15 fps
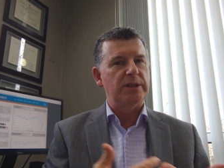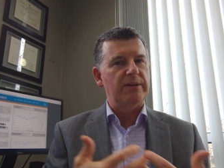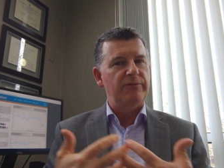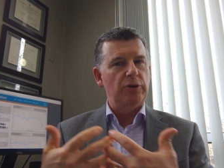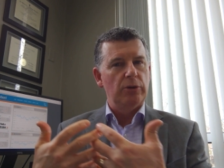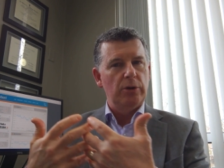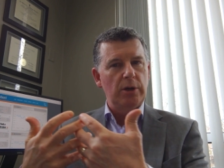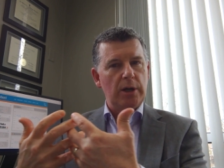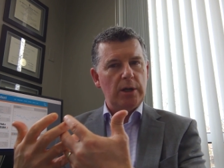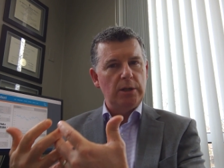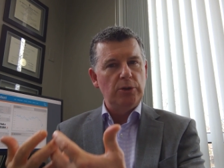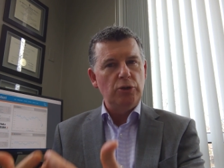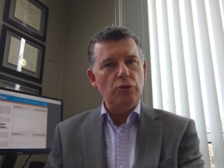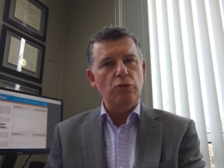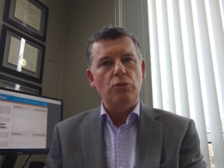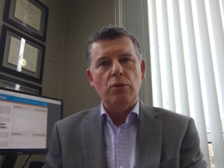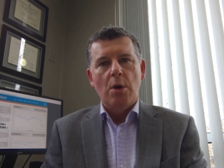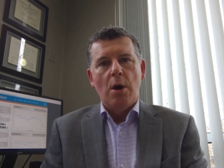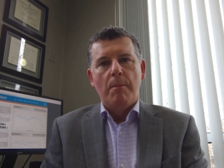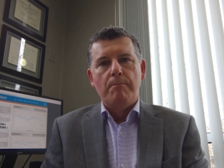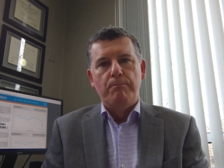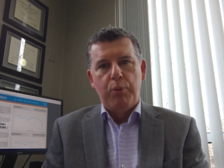if you're a new
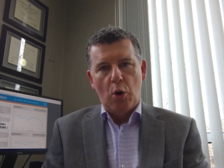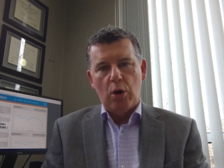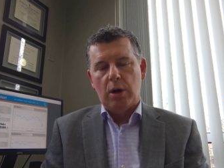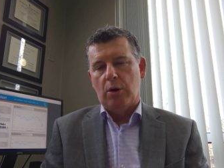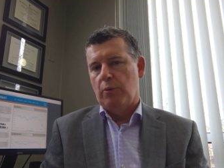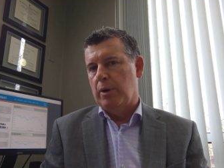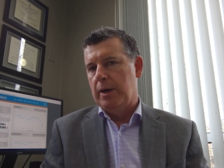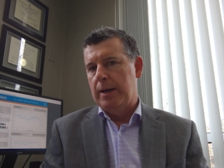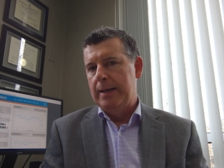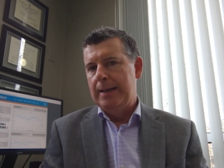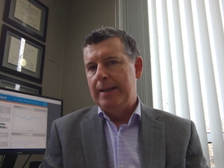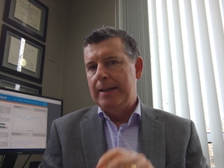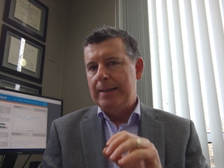borrower,